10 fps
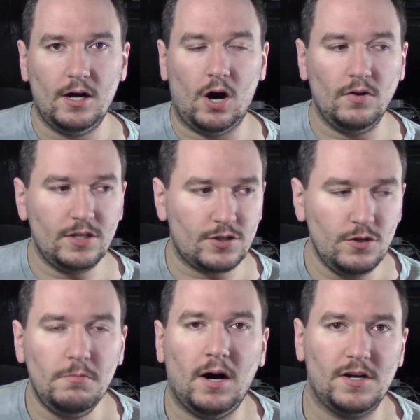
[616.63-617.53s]
All these
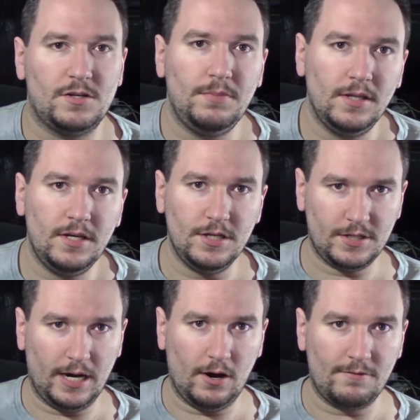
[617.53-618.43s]
new possibilities
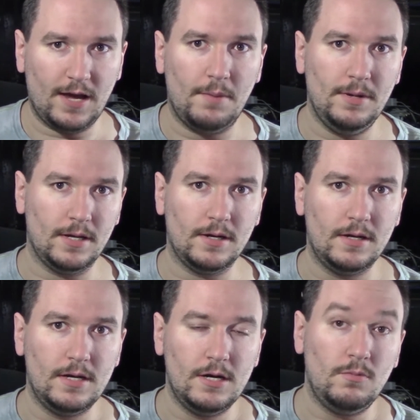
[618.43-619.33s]
now have come in
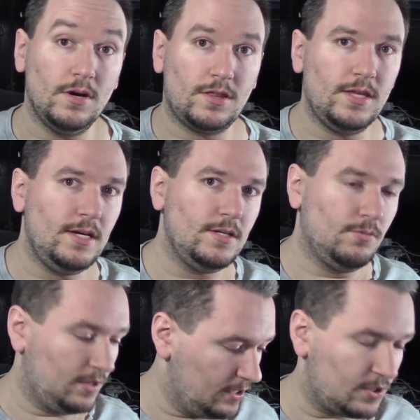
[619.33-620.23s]
with
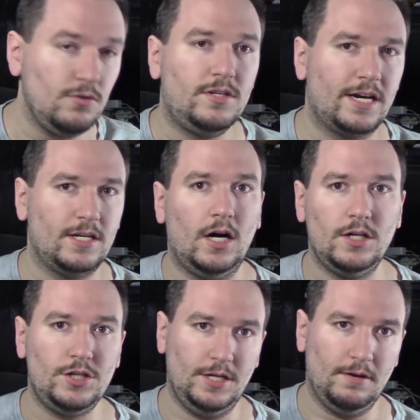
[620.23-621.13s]
this new
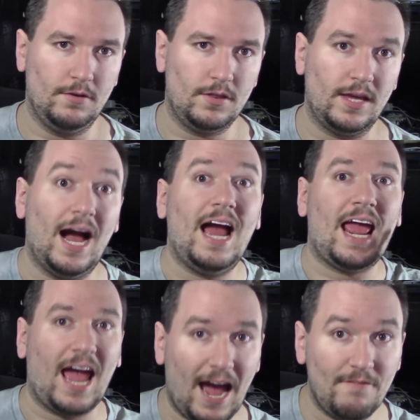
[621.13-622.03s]
technology and everything. I
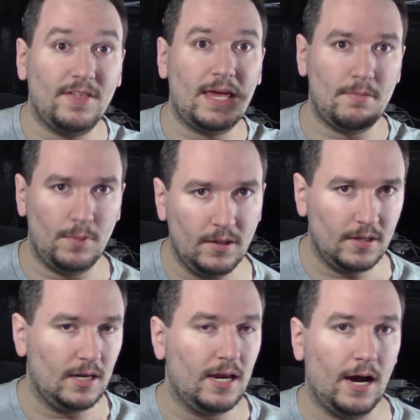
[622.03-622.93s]
have the
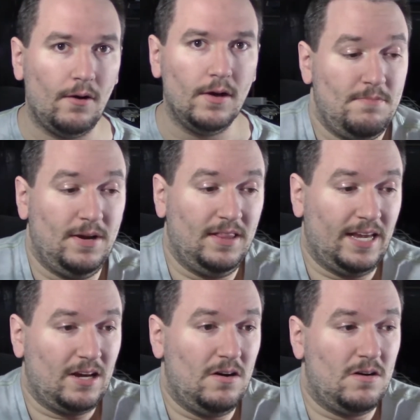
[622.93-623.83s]
capability now. But
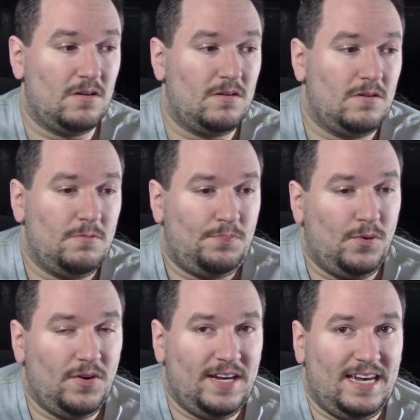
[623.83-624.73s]
like, oh
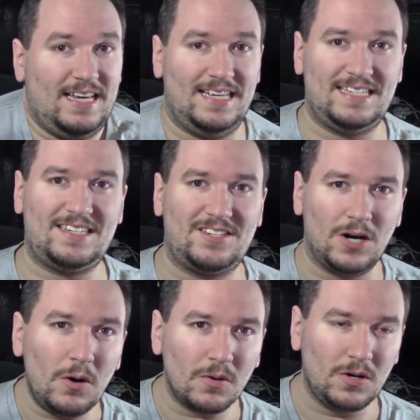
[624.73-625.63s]
boy, it is
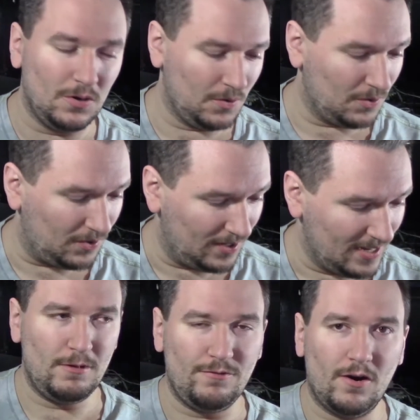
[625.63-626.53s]
so cool.
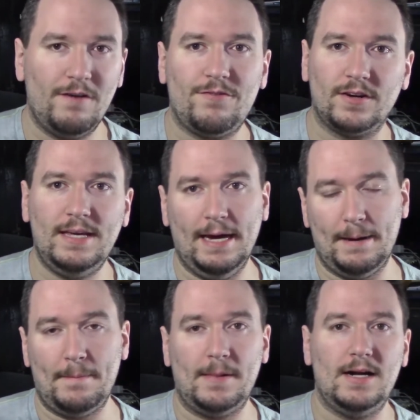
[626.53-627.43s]
Before I
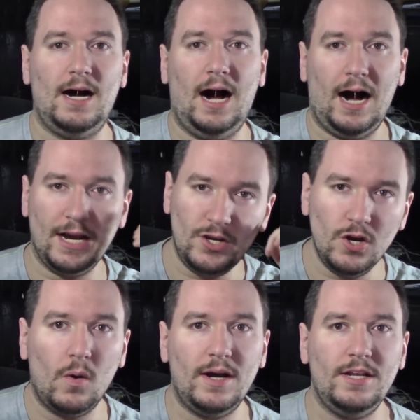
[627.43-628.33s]
forget, I
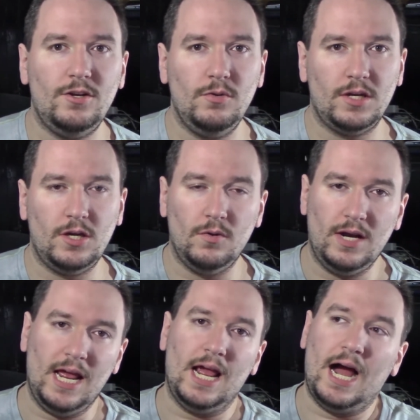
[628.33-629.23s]
know I need to do a
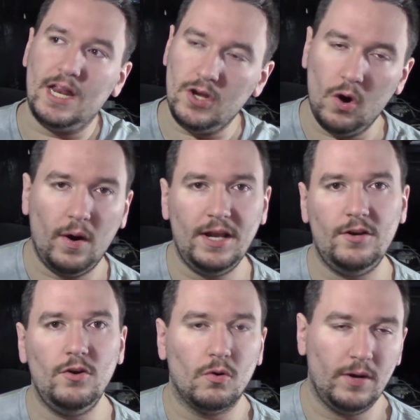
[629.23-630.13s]
Q&A. I know I need
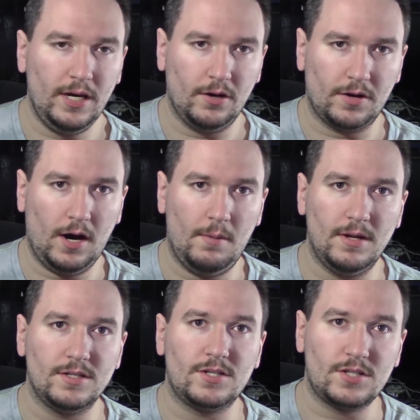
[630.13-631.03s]
to do a reading your
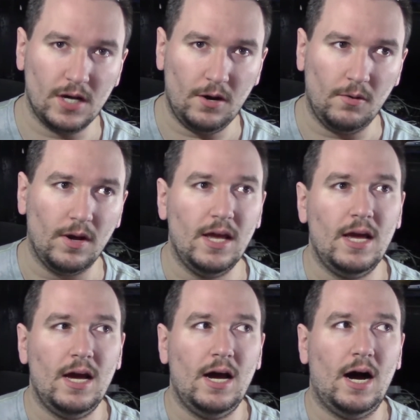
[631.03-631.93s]
comments. So
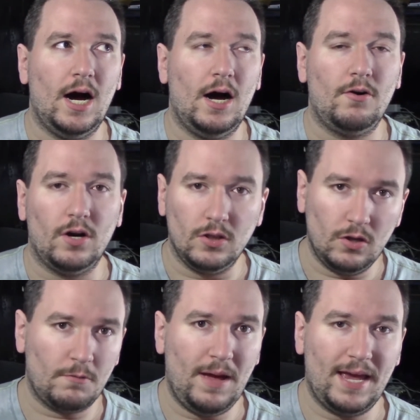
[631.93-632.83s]
I'm gonna
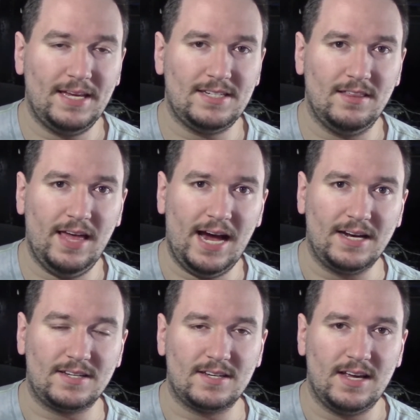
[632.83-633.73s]
look back into
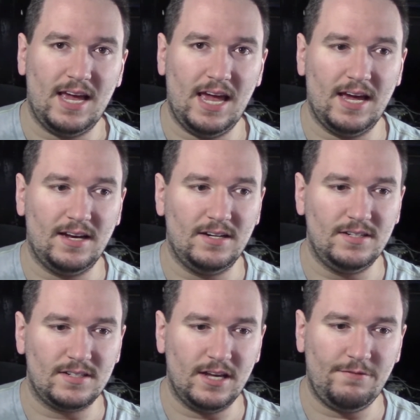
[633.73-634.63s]
that,
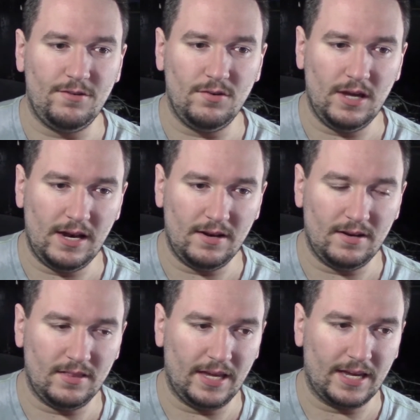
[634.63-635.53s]
and
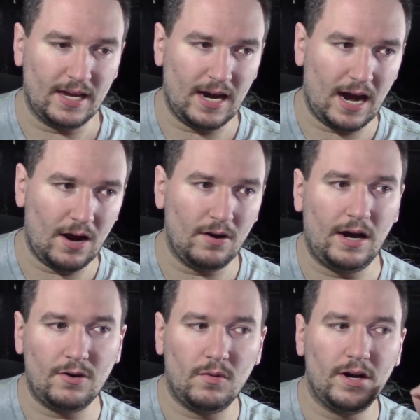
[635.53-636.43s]

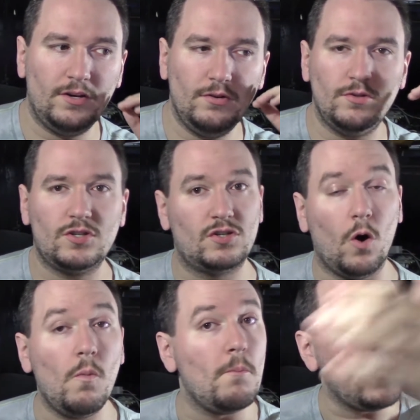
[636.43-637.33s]
I don't want to do
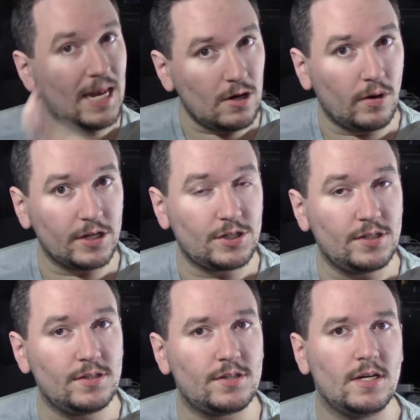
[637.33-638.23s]
so many
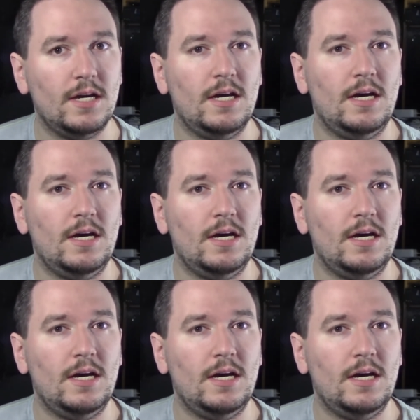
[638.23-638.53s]
questions.